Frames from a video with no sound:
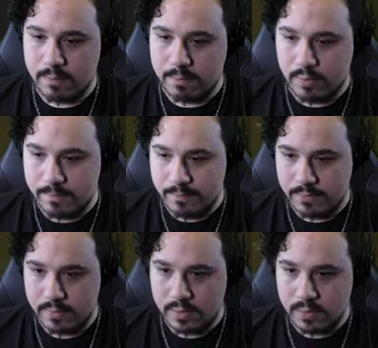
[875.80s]
Boom.
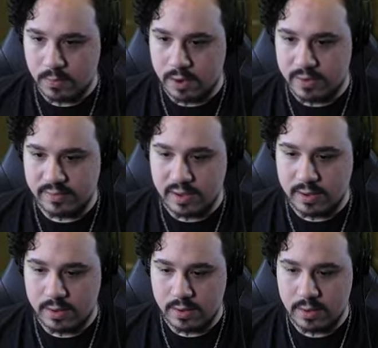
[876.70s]
Where is it?
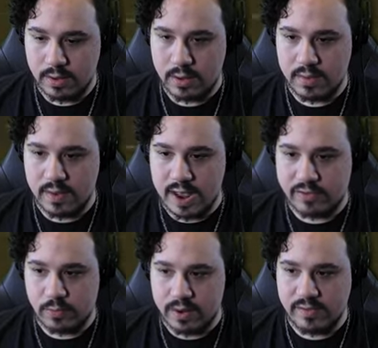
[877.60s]
The
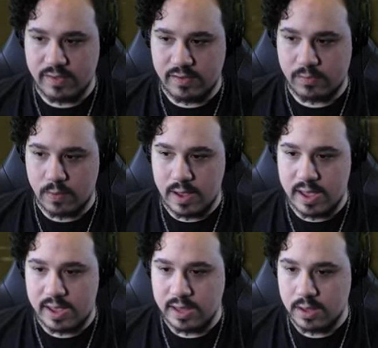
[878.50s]
next one is this
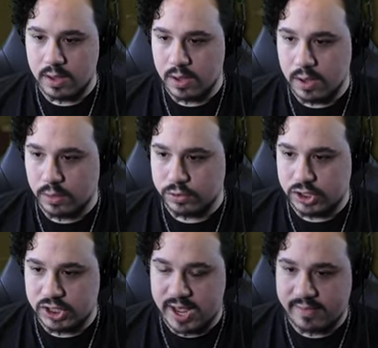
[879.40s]
way. Oh,
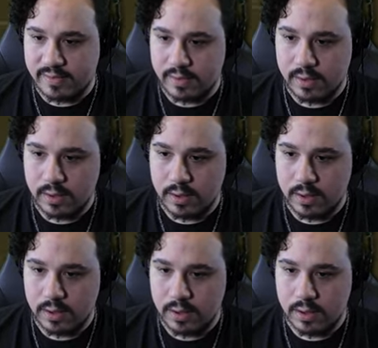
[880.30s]
shit.
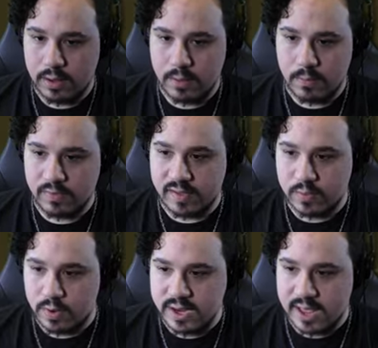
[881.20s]
Was that the
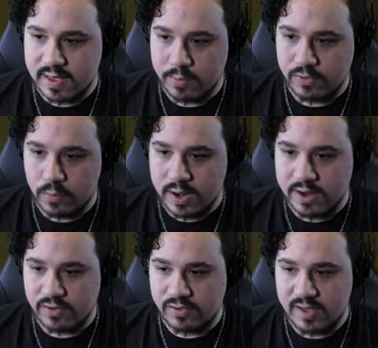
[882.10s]
one? Yeah, that was the one I
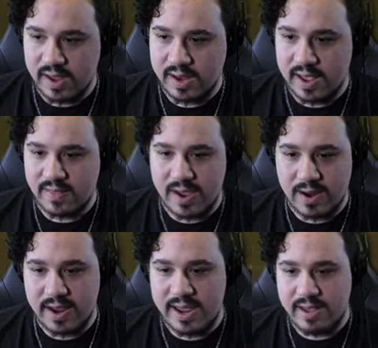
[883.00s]
just did. And there
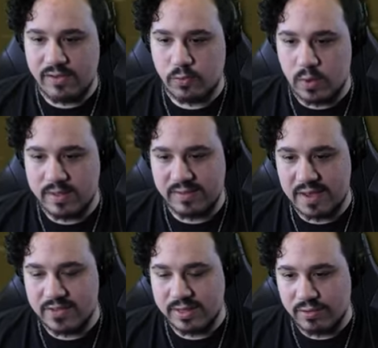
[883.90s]
is
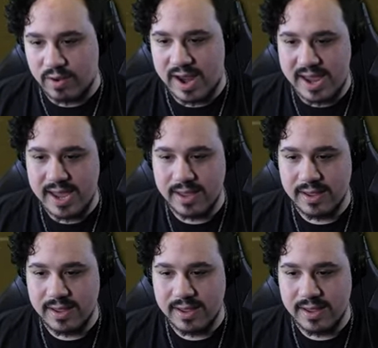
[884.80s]
173.